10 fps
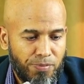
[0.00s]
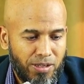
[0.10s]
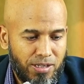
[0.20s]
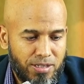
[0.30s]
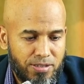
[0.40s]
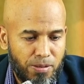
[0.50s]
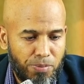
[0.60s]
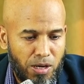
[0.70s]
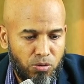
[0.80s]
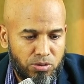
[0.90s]
It is
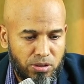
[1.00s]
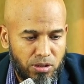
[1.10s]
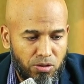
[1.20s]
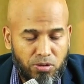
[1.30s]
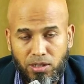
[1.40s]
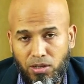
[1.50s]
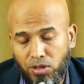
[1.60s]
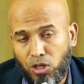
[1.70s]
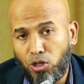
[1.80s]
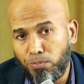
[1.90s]
about or
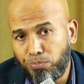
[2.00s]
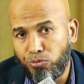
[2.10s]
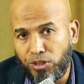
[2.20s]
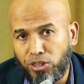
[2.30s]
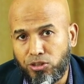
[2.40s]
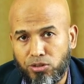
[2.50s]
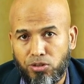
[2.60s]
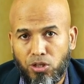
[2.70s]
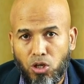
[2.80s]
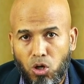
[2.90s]
a comparison
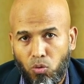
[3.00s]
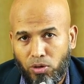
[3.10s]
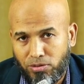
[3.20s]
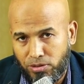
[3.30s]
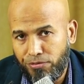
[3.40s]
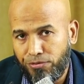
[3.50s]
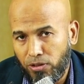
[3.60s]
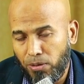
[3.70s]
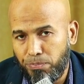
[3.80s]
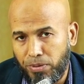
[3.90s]
or a
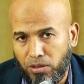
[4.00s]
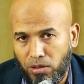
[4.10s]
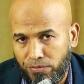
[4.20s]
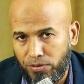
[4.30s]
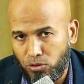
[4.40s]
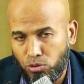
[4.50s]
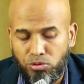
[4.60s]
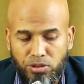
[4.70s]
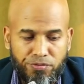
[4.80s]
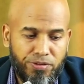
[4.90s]
development of the 2
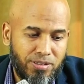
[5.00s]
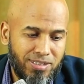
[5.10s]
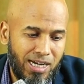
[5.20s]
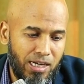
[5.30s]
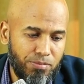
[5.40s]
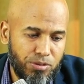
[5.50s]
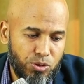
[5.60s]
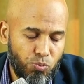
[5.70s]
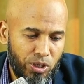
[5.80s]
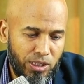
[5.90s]
different times.
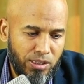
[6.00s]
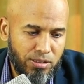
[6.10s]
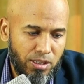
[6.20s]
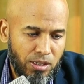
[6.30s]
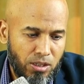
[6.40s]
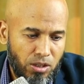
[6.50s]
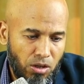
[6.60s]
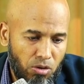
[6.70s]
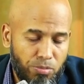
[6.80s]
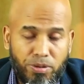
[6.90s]
One is,
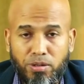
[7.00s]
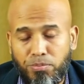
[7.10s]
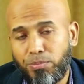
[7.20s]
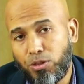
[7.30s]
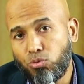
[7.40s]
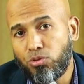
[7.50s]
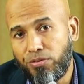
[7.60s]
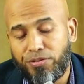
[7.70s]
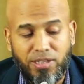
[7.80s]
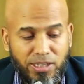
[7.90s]
or maybe 2
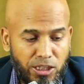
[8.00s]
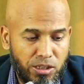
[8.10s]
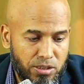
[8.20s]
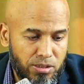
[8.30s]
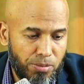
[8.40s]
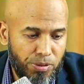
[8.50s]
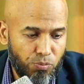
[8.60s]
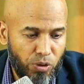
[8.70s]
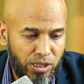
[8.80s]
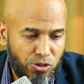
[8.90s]
different years.
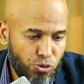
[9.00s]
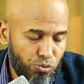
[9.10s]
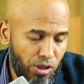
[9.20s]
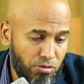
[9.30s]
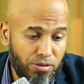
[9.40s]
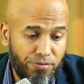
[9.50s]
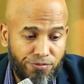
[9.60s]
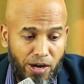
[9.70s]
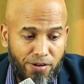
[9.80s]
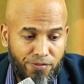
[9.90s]
One is
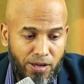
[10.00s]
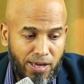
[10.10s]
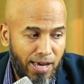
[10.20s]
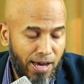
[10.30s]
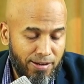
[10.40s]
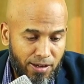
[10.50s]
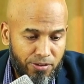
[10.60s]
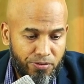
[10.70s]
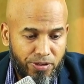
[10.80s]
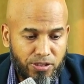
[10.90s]
2005,
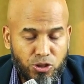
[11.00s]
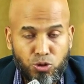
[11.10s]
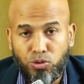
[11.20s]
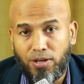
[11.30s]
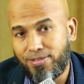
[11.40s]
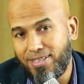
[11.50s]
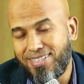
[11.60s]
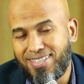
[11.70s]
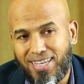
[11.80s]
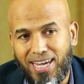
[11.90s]
another is
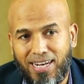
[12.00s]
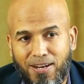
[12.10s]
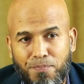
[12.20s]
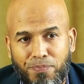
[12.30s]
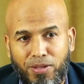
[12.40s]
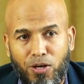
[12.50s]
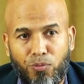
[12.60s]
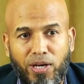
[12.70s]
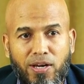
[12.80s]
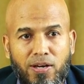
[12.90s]
2010.
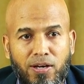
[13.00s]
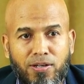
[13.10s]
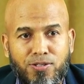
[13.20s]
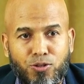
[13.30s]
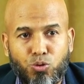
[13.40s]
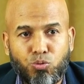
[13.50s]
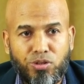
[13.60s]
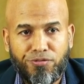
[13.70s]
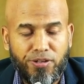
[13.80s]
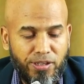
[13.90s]
Okay, so 2
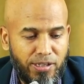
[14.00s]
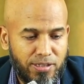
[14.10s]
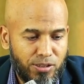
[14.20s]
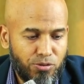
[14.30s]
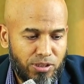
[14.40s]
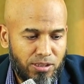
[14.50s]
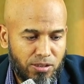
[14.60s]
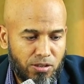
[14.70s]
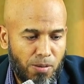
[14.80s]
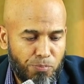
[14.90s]
different years. You see the
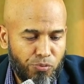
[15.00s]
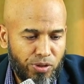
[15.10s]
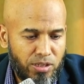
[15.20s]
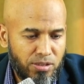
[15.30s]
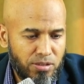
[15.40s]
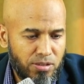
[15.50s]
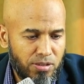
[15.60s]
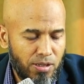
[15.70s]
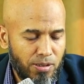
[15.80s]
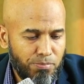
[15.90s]
comparisons
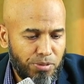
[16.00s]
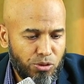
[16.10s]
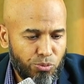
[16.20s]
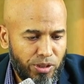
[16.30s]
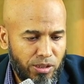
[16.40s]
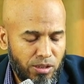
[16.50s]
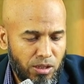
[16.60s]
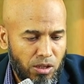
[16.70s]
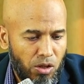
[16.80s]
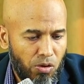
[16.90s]
between,
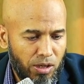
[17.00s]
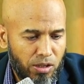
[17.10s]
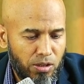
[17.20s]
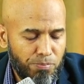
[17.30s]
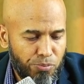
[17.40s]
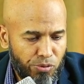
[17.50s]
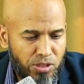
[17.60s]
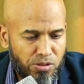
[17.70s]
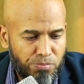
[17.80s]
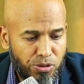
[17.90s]
or a
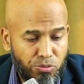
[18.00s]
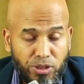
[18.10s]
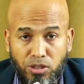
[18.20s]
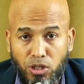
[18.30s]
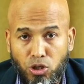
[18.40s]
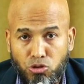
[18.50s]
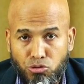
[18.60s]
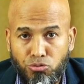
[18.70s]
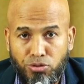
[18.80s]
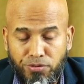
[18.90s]
comparison between
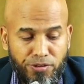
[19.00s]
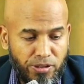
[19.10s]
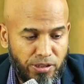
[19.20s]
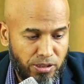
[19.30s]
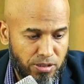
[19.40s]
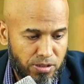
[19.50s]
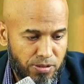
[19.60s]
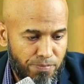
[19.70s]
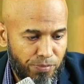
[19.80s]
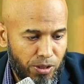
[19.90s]
2 different
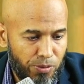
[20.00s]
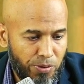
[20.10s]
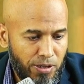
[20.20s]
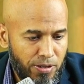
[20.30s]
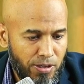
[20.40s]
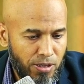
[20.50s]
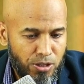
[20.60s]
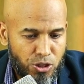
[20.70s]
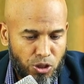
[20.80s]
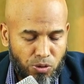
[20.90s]
years. Okay,
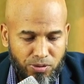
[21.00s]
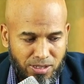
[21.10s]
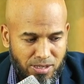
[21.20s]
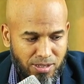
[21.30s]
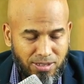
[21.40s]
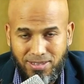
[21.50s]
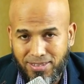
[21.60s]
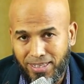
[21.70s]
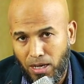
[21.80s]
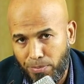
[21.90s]
so this is a
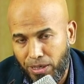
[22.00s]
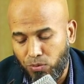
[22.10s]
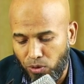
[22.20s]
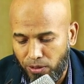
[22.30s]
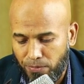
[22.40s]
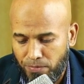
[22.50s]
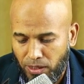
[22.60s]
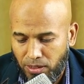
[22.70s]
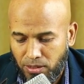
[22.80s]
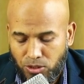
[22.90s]
dynamic one.
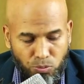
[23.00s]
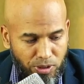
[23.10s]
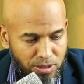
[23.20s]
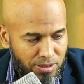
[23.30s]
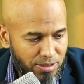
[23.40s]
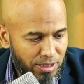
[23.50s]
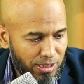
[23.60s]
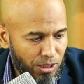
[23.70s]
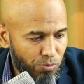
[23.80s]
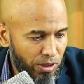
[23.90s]
So what is the
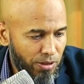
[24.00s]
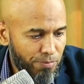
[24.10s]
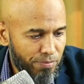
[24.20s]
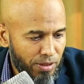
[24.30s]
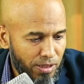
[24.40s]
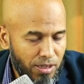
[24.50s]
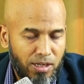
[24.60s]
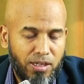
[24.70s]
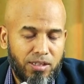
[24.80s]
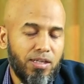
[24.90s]
static one?
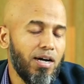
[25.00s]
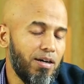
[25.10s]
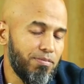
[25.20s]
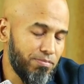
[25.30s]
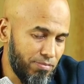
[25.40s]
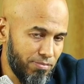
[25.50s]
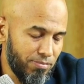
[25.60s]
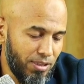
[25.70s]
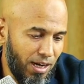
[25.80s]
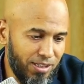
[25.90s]
The
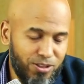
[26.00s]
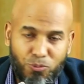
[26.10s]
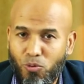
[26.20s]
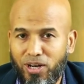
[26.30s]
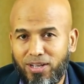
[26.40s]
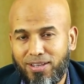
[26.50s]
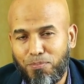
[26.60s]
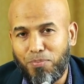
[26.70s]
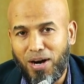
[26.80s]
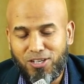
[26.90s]
other one, the
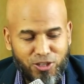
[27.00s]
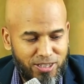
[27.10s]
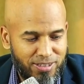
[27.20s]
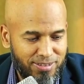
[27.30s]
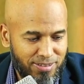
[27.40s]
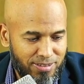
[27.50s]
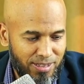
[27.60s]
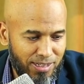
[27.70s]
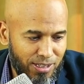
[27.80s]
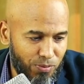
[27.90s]
bar chart, is the
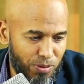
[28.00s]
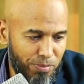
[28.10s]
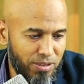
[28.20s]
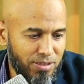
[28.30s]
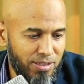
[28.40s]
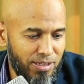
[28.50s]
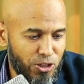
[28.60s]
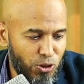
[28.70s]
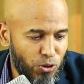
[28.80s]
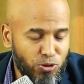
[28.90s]
static one, because there
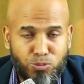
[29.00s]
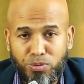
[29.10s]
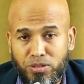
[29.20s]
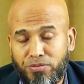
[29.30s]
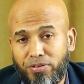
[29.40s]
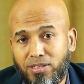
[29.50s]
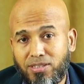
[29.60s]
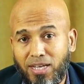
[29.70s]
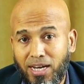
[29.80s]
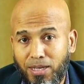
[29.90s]
is no specific
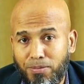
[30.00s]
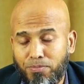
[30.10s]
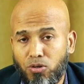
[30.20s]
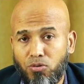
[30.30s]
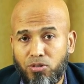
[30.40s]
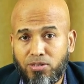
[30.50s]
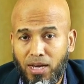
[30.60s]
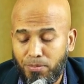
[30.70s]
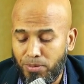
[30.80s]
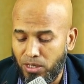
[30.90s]
time or
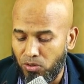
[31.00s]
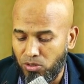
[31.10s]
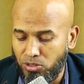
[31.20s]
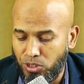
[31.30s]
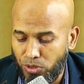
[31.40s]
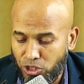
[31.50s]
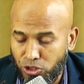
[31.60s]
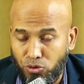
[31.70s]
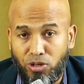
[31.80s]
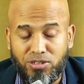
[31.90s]
timing or
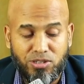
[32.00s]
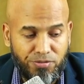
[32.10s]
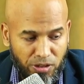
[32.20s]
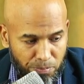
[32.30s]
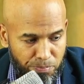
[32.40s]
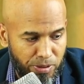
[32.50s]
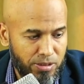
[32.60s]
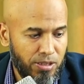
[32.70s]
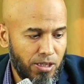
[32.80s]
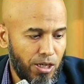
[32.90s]
duration or a development.